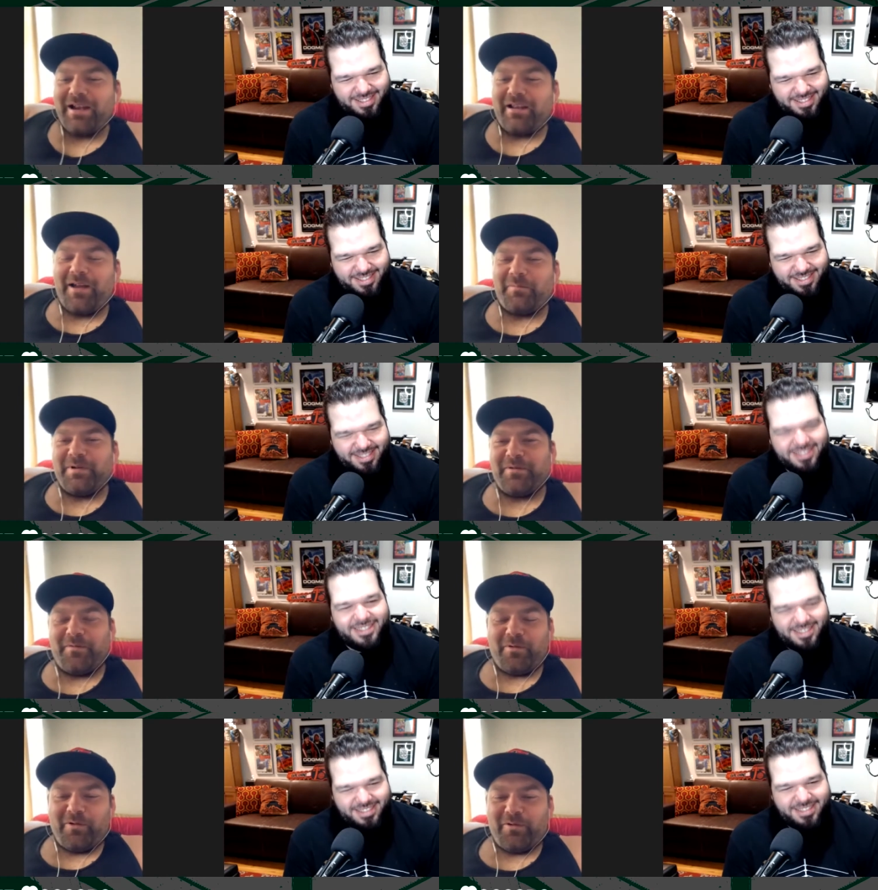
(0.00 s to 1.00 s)
Speaker 1: a lot of money
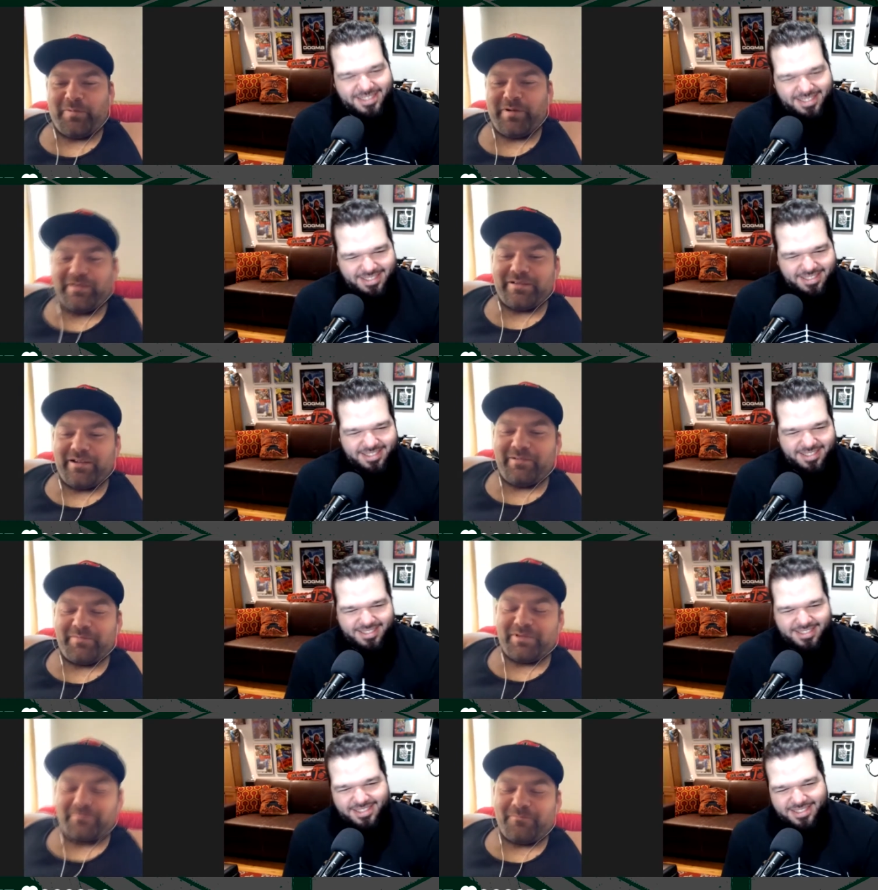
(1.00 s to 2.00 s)
for a long period of time,
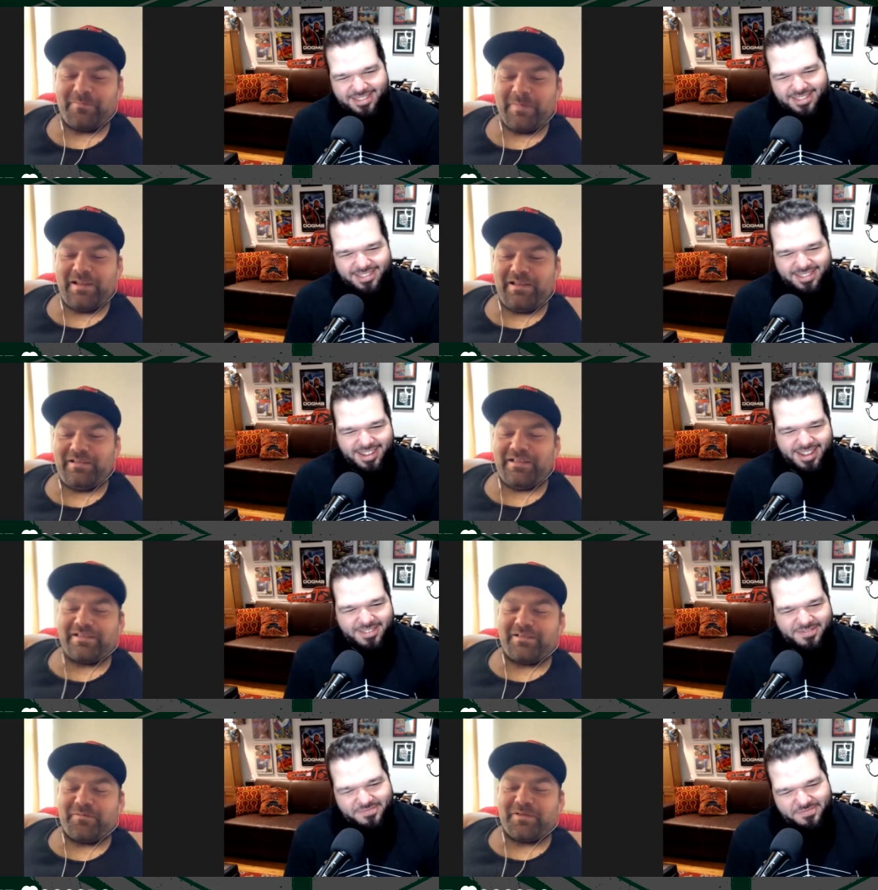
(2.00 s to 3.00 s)
but yeah.
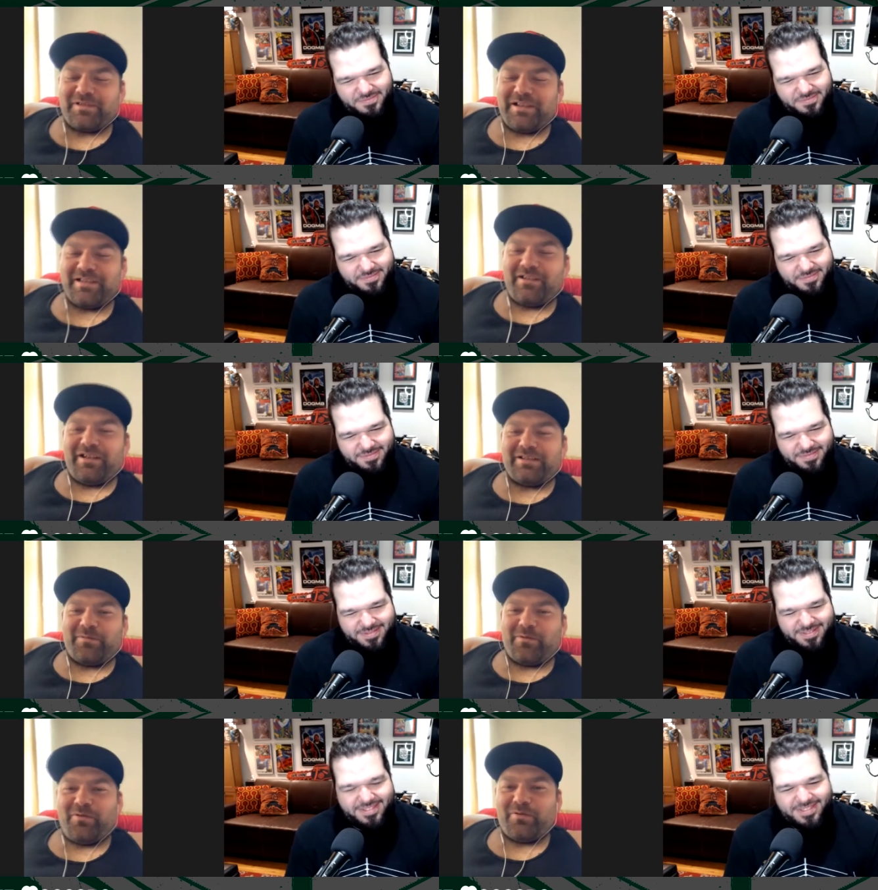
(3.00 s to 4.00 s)
that's a different that's a that's
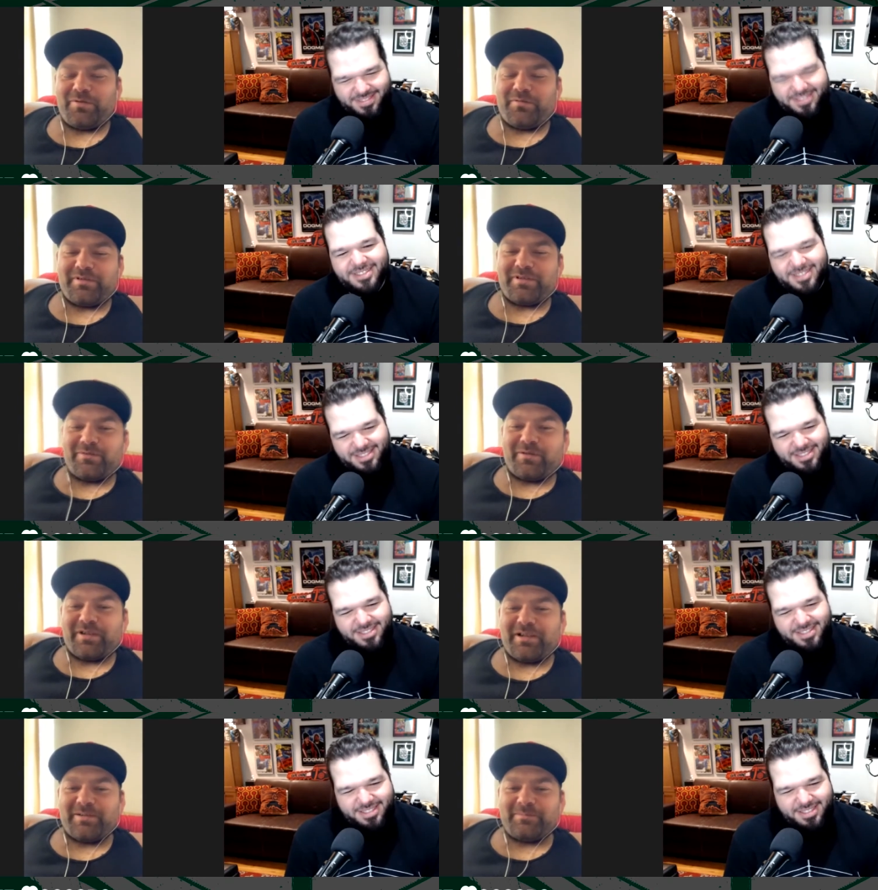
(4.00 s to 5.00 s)
for a whole different
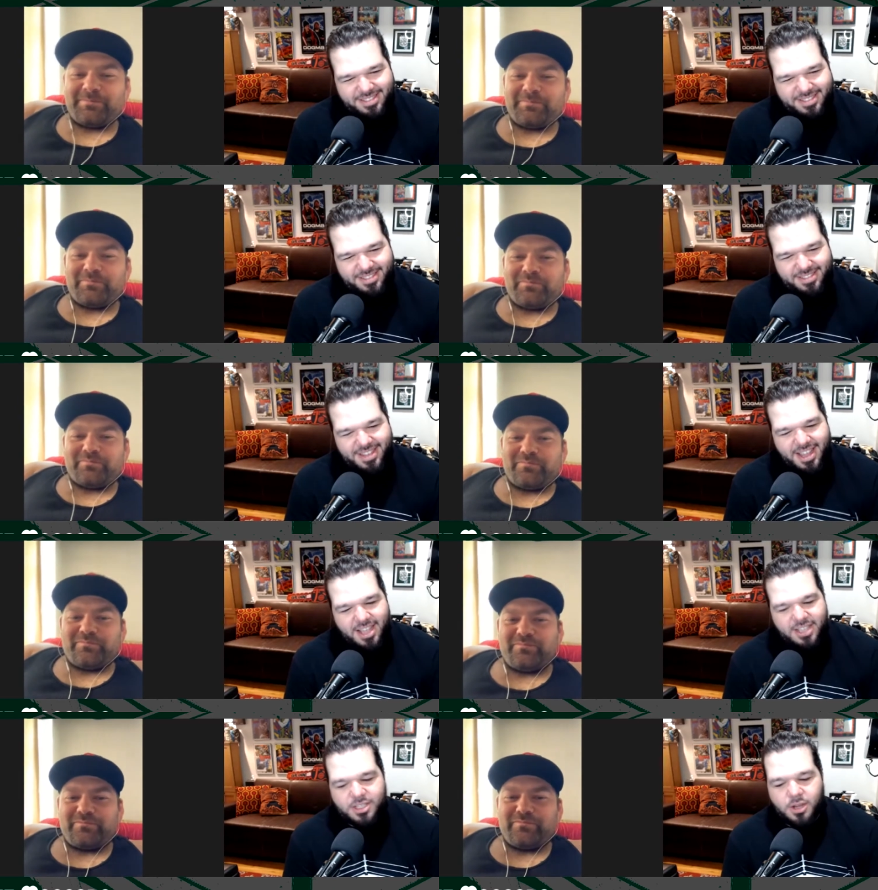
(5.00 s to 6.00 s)
story.
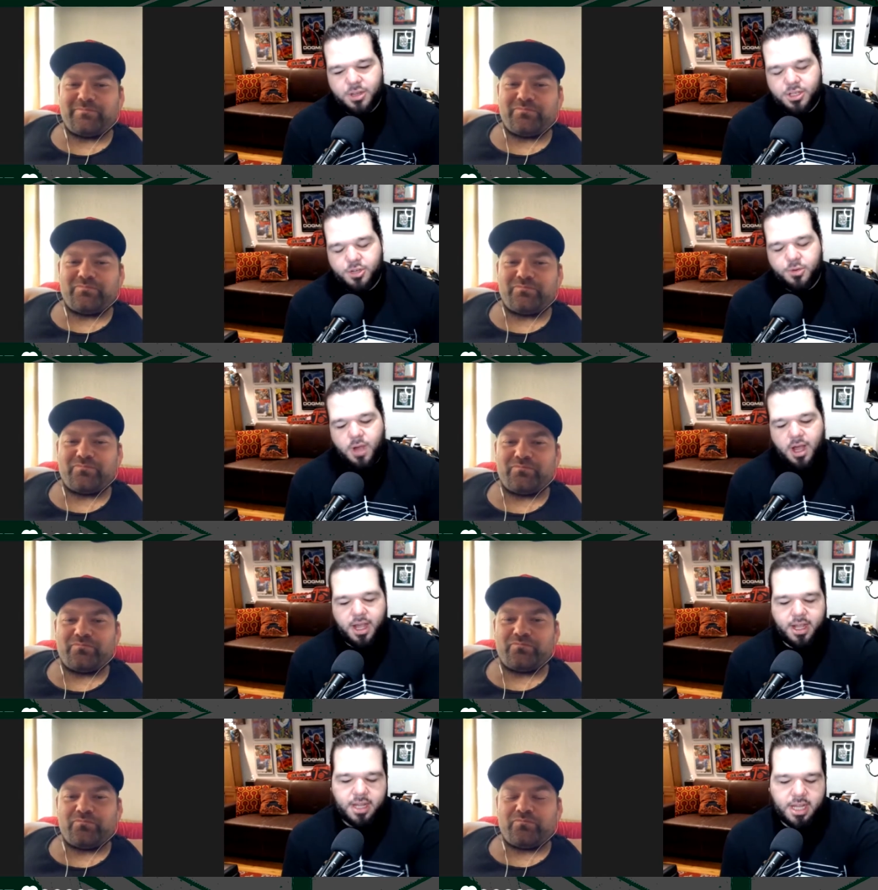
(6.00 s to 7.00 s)
Speaker 2: So did you
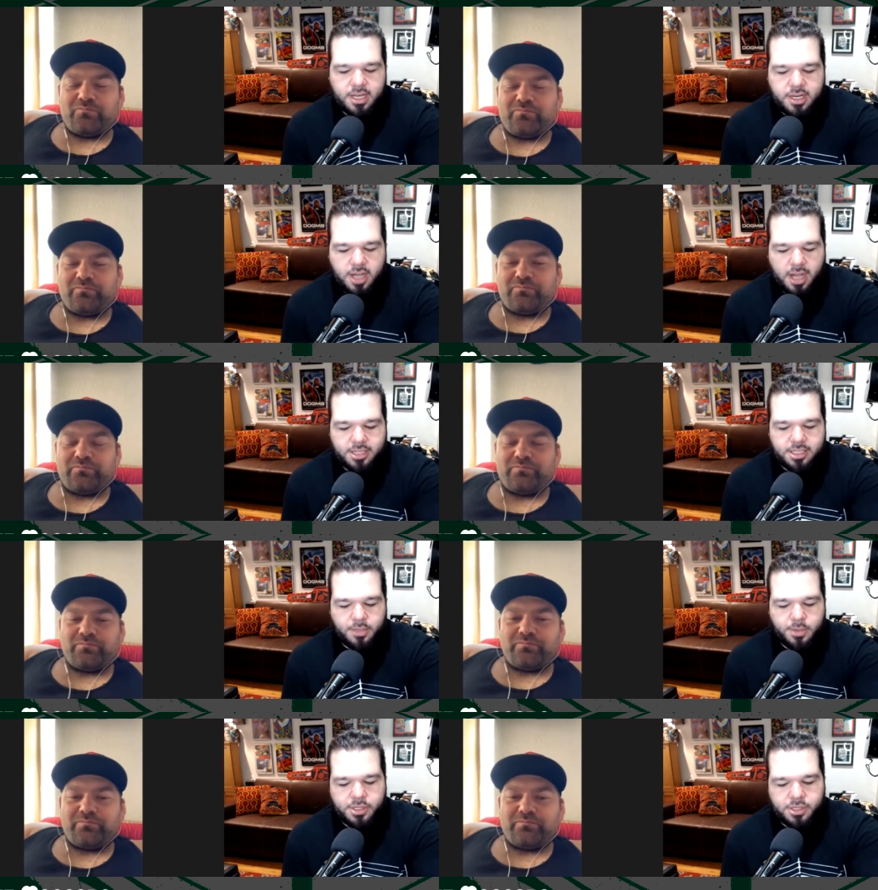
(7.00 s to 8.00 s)
uh
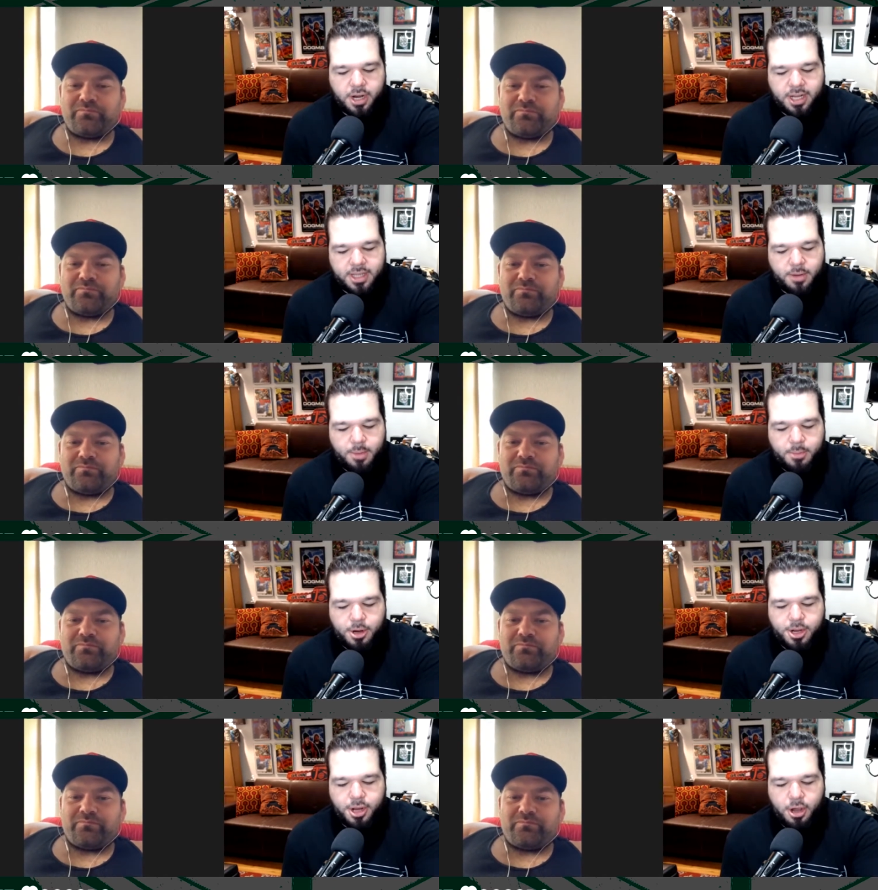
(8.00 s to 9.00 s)
consciously when you started cuz I
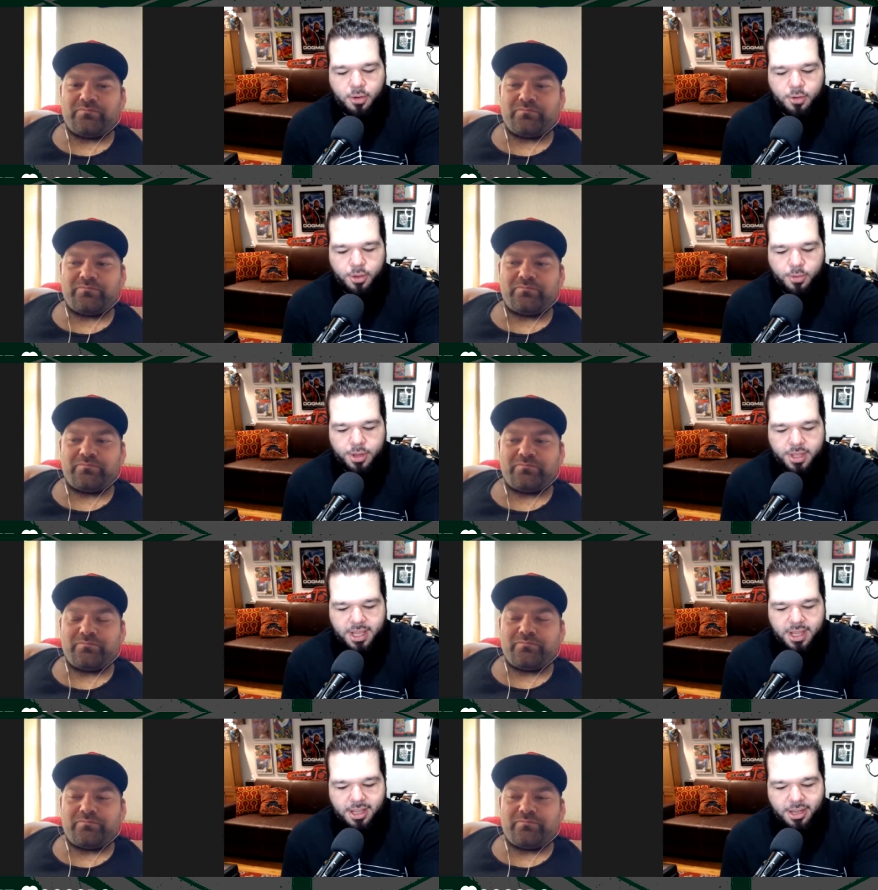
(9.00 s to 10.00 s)
remember, you know, you were the
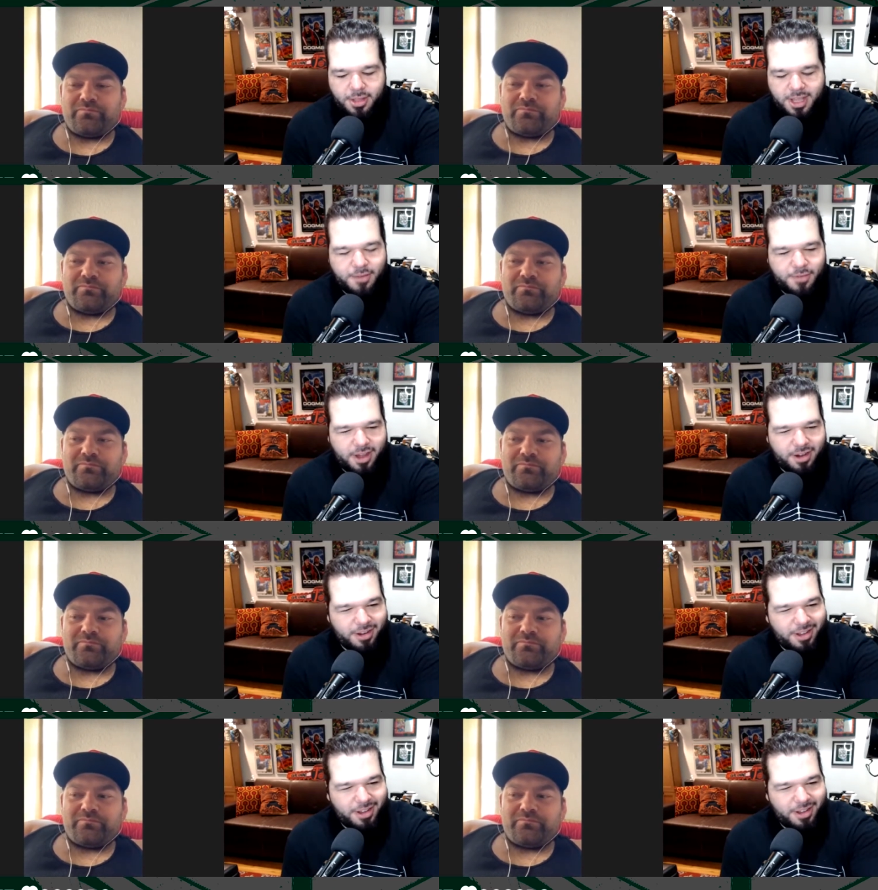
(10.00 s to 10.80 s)
you know, the innovator